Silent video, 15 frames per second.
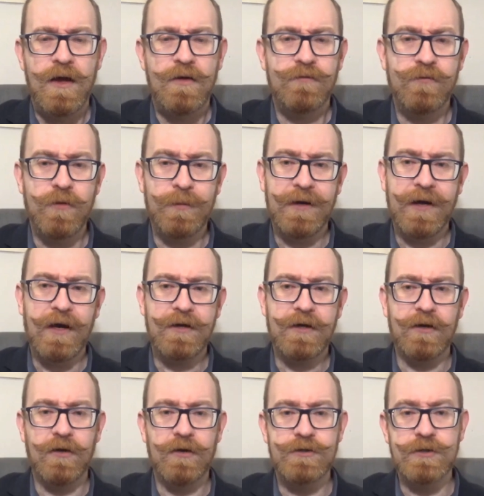From an
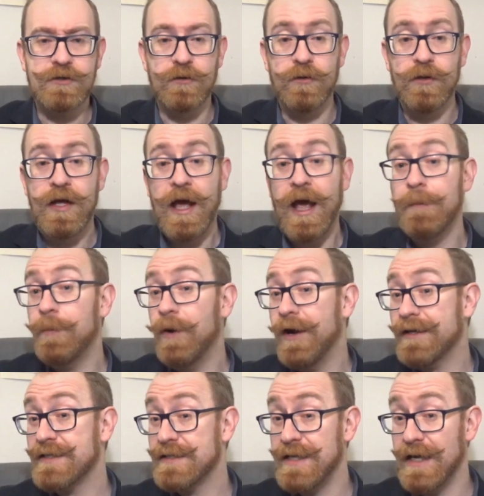archaeological and by
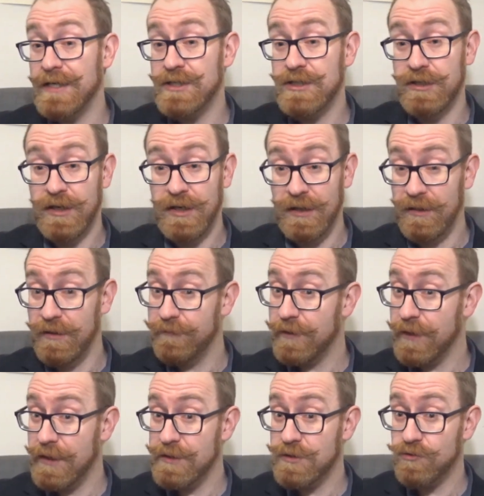extension
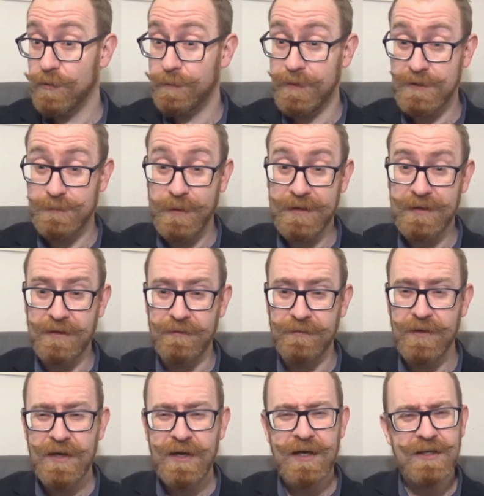living history perspective,
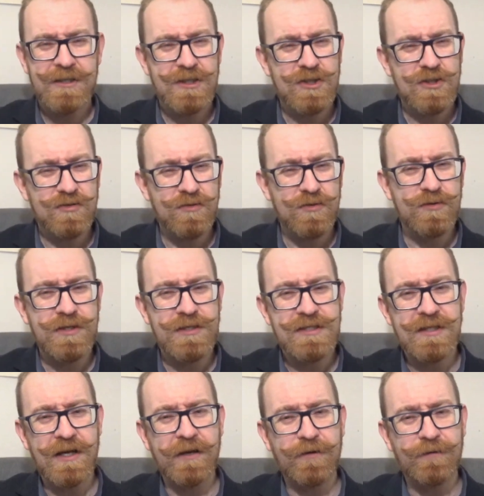it is through the
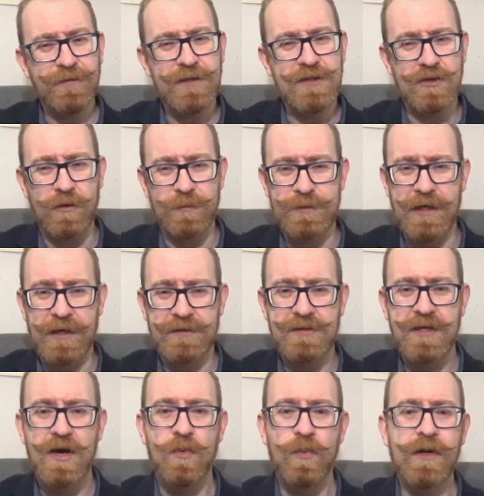study of these
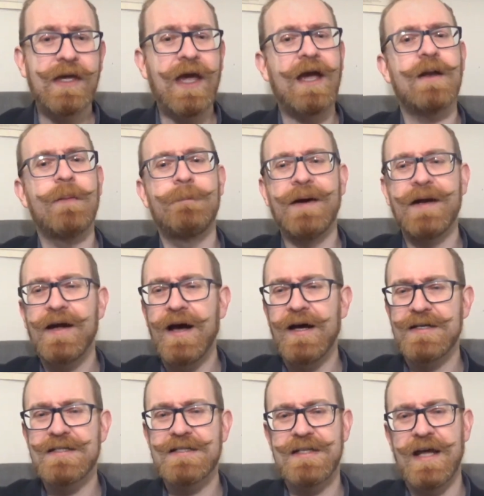objects we gain a better
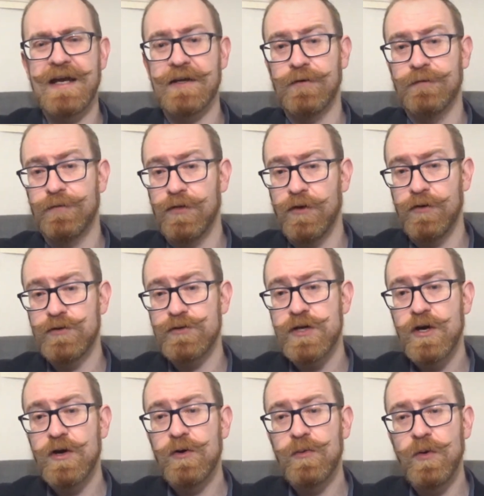understanding of those
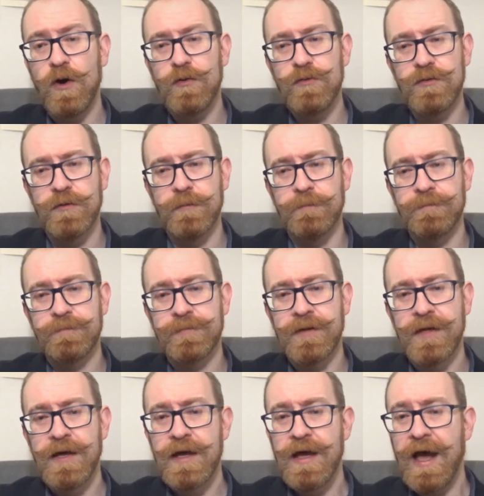who own them,
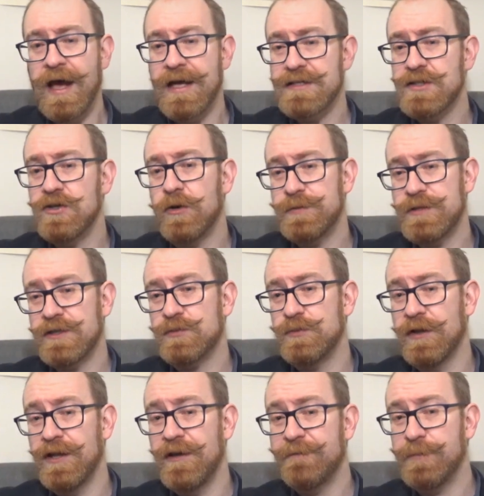as the objects were
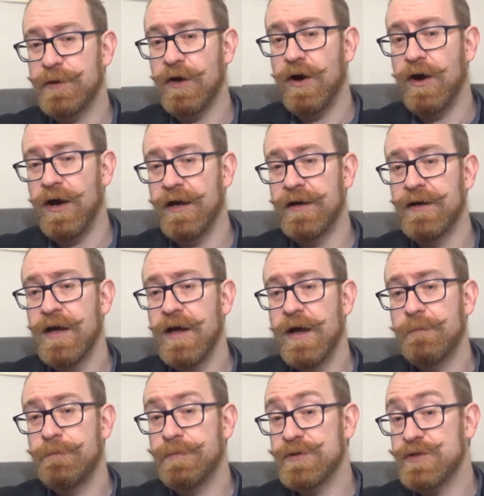left behind
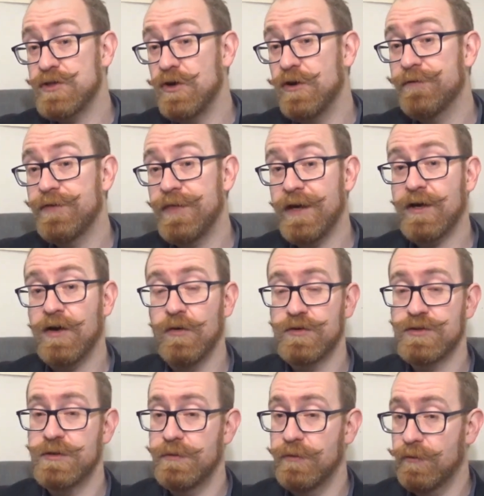preserved their
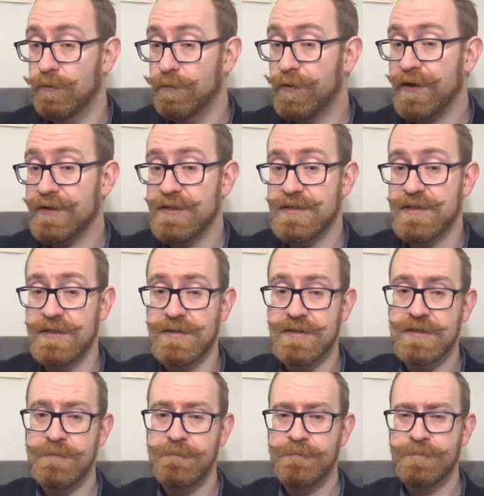cultural practices.